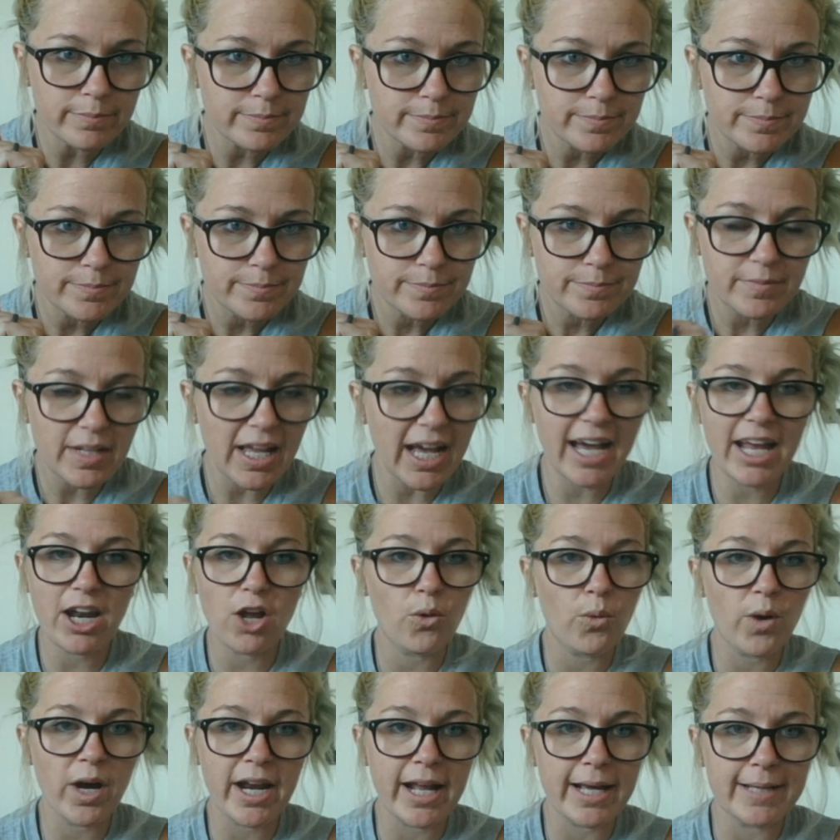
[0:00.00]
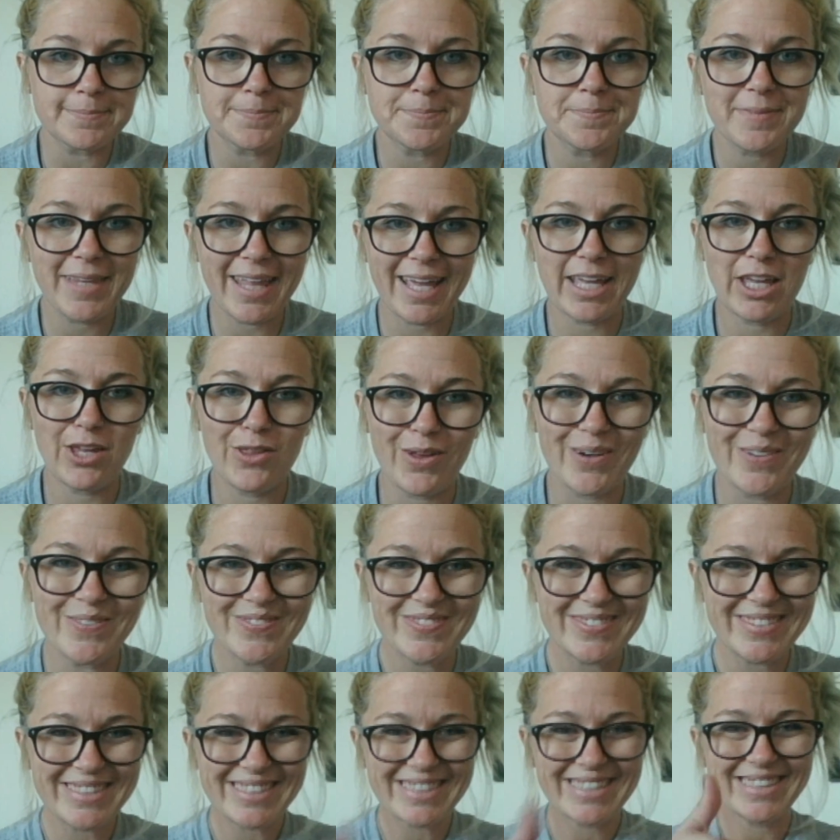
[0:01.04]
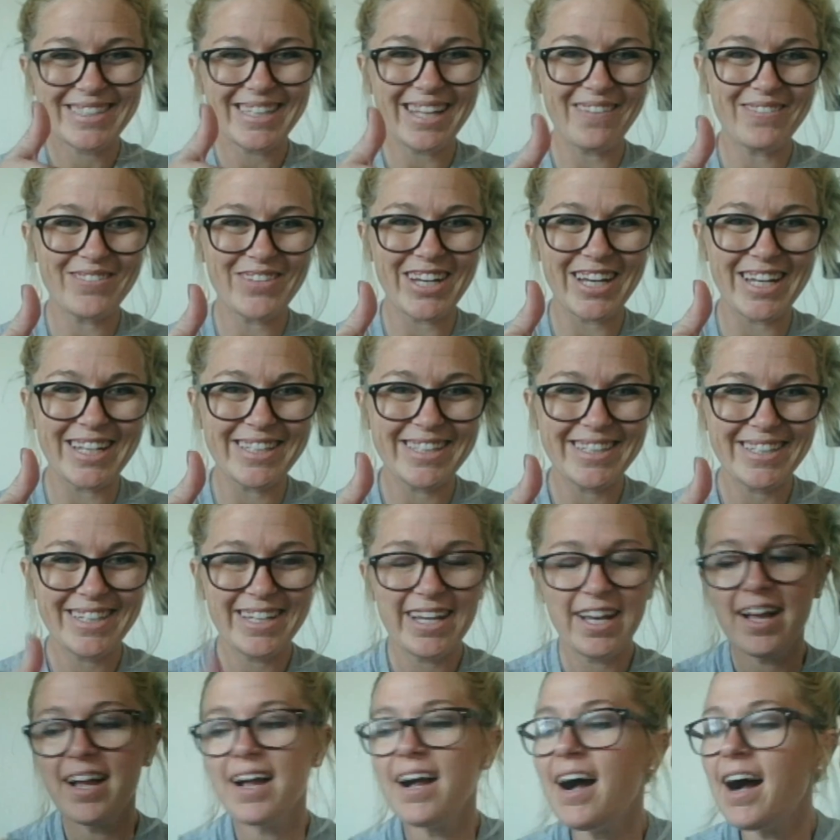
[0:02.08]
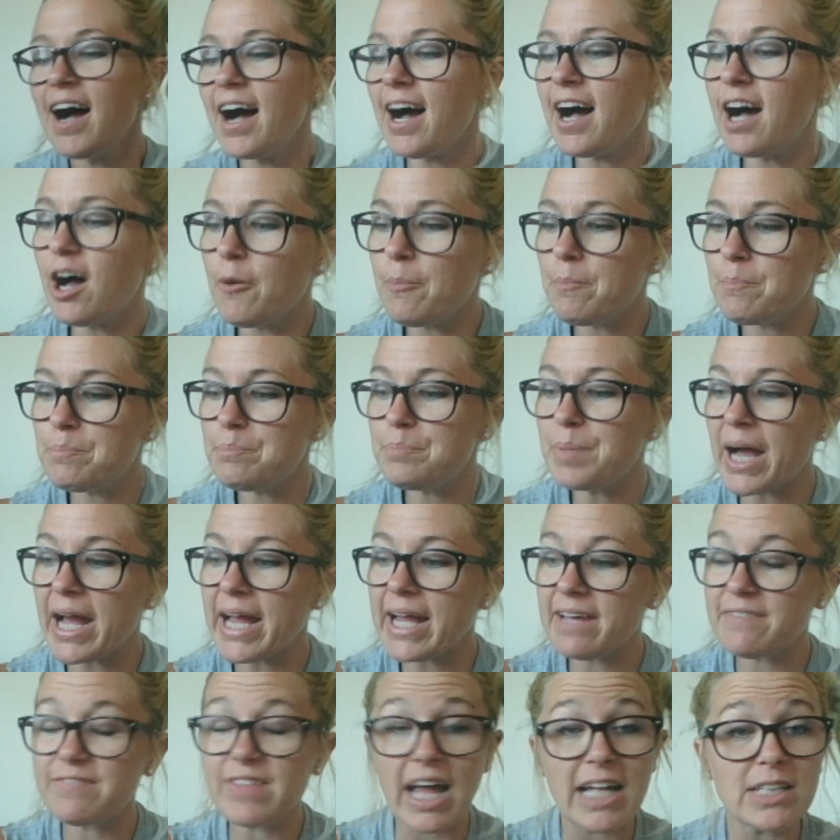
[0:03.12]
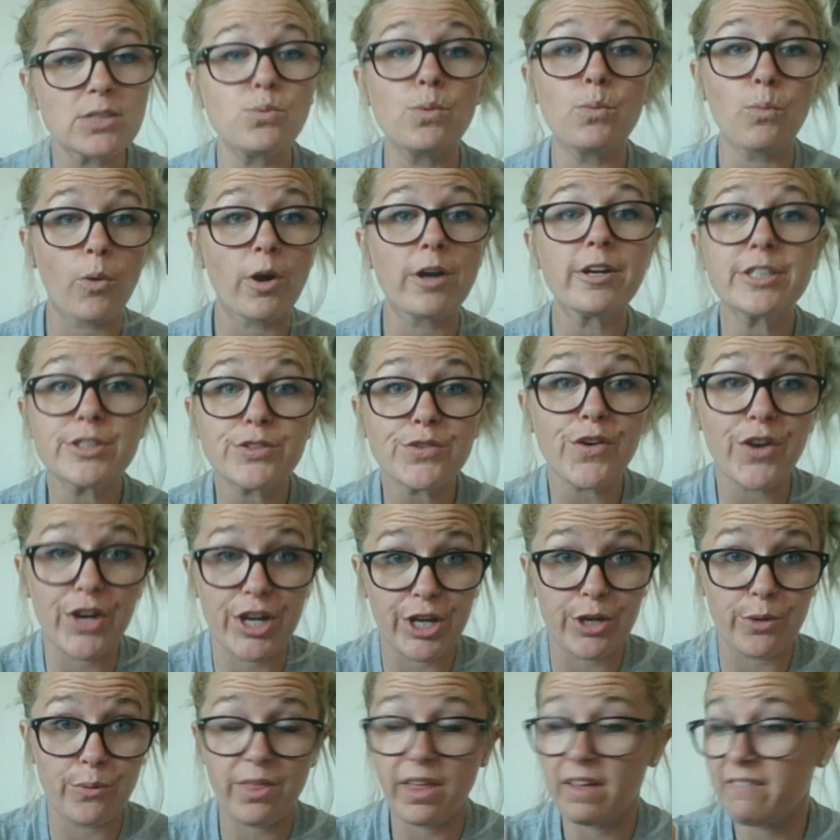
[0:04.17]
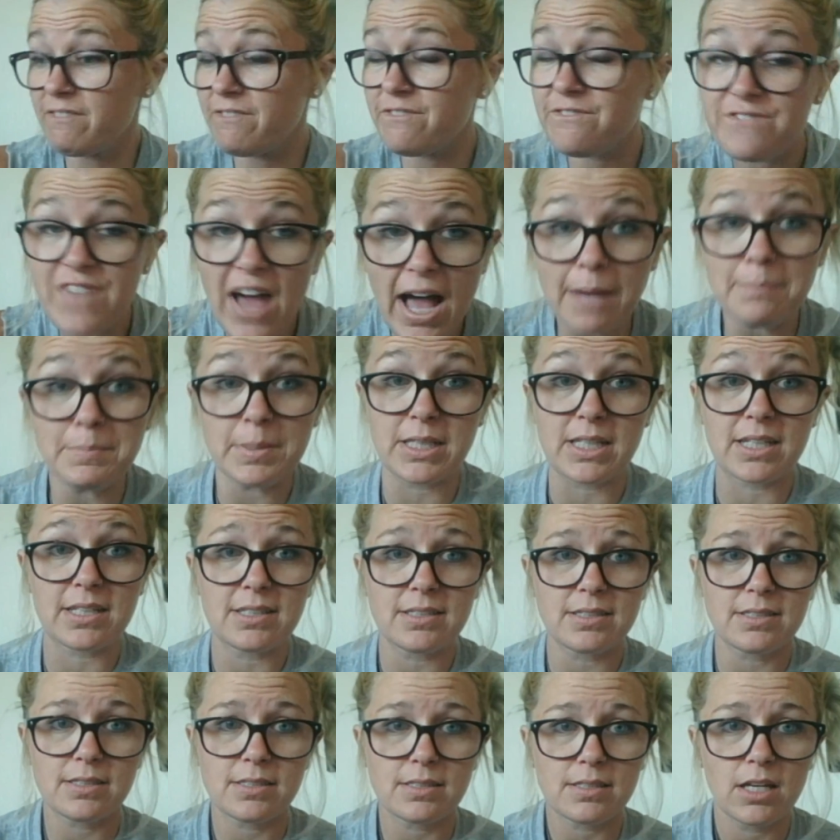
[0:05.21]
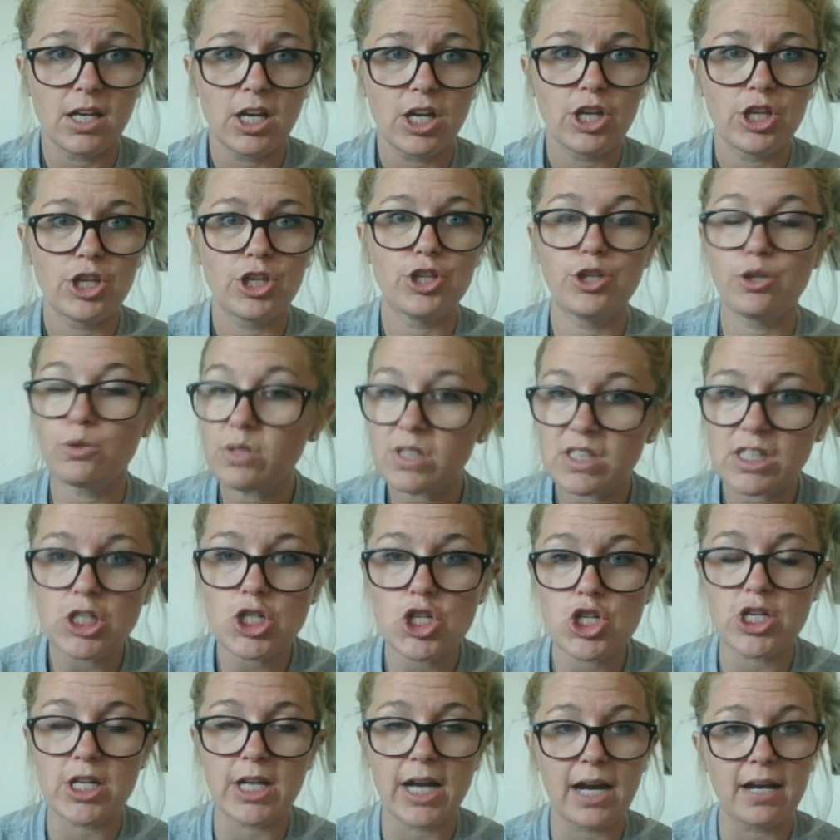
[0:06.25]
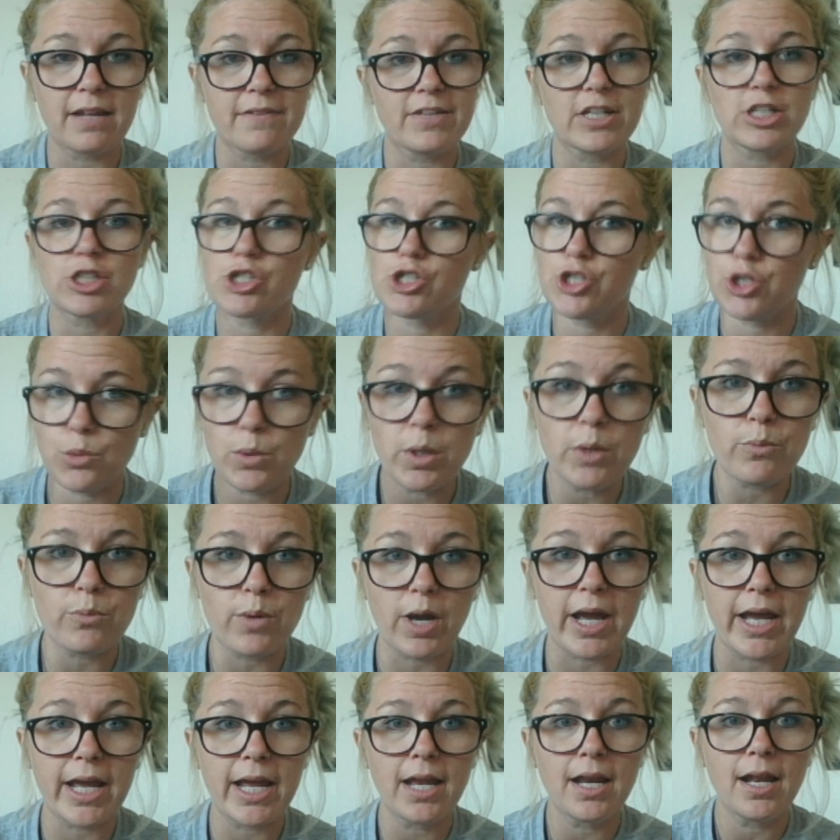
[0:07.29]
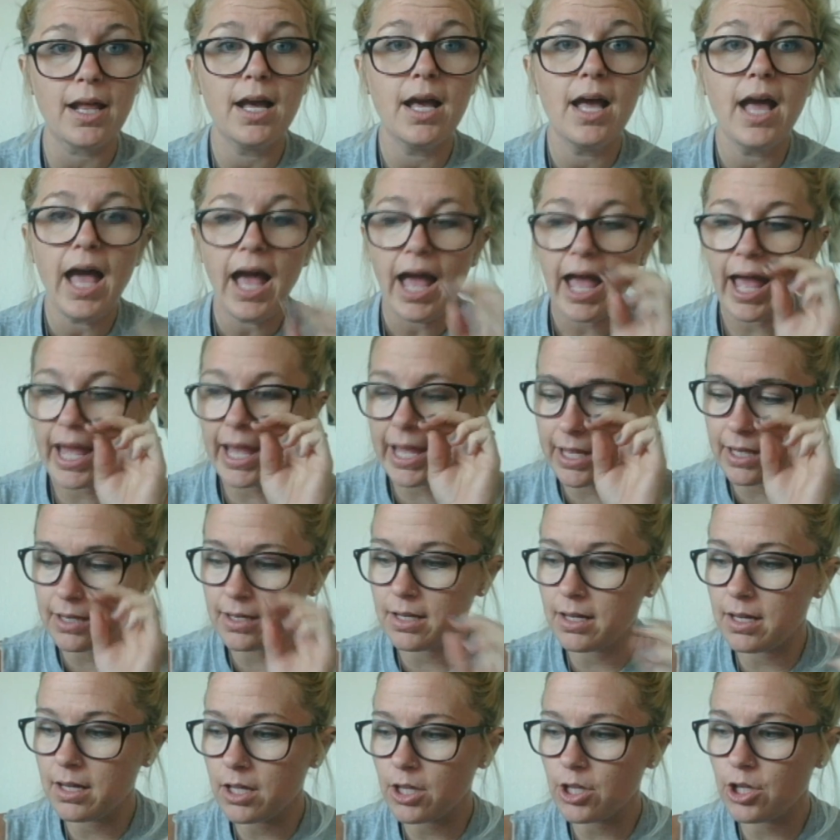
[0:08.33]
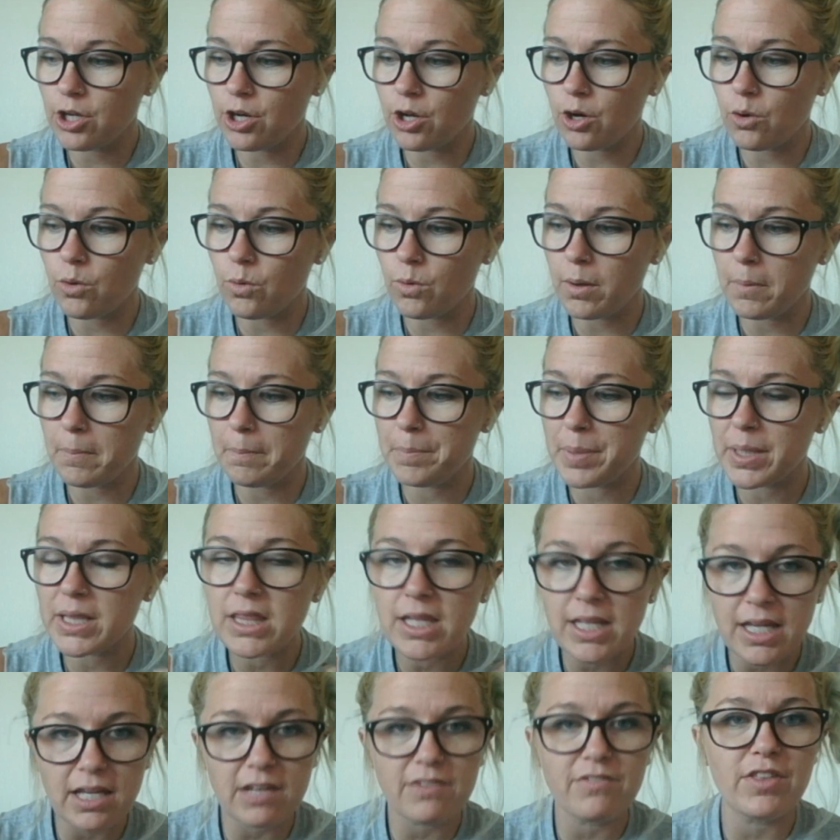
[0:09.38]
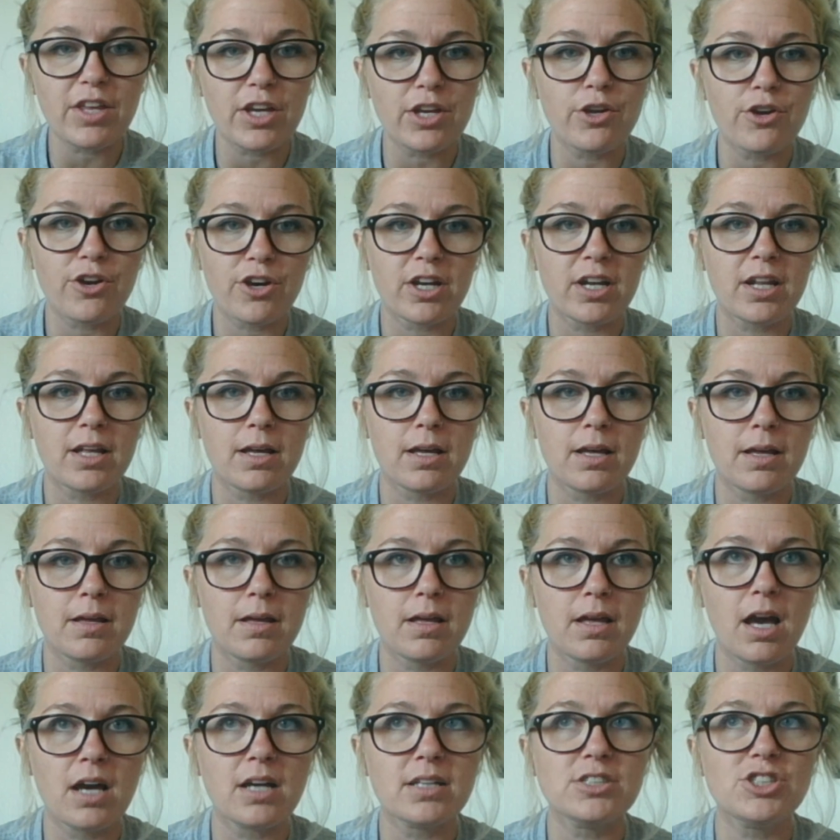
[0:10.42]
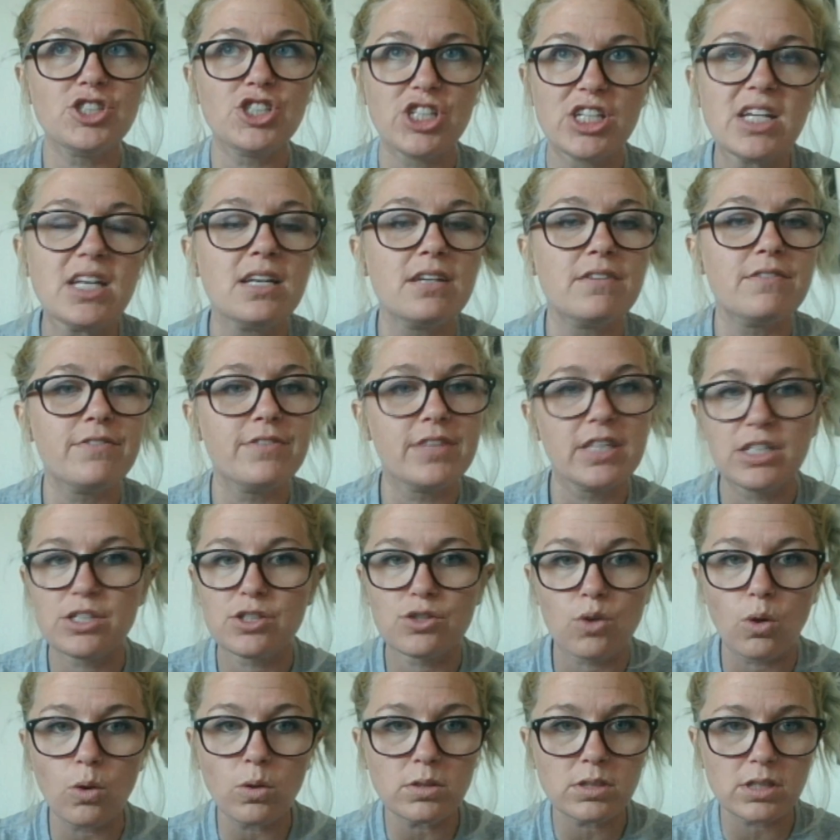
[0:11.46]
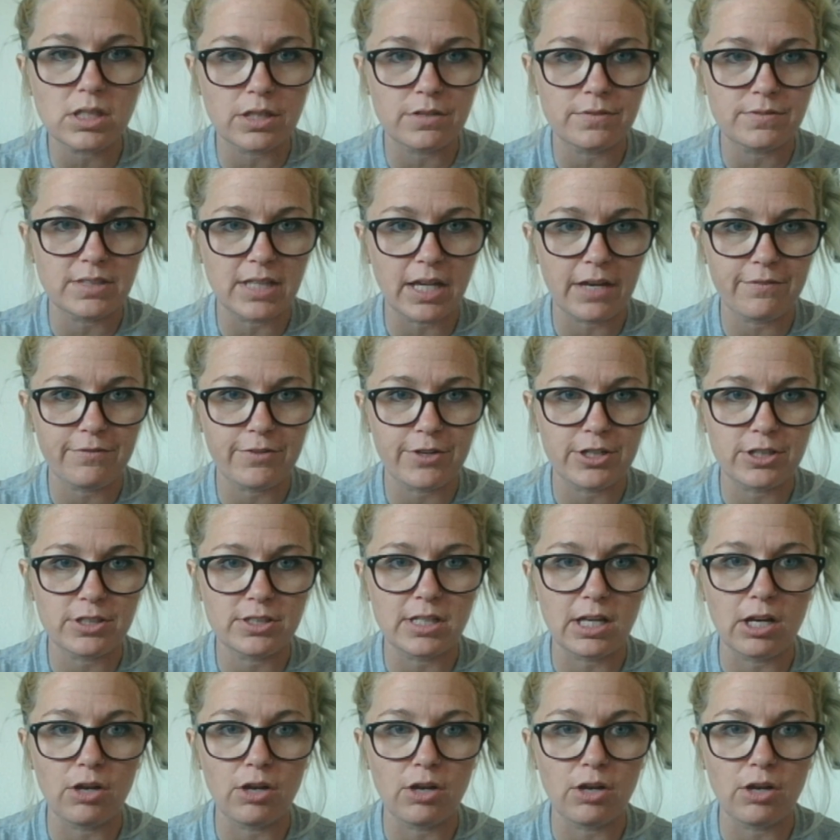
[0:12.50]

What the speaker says: I don't want it. Thank you, though. I'm good. But if that's what works for you, then fabulous. Use the shit out of it. Do it right. And, you know, believe that you're going to achieve these goals that you've set for yourself.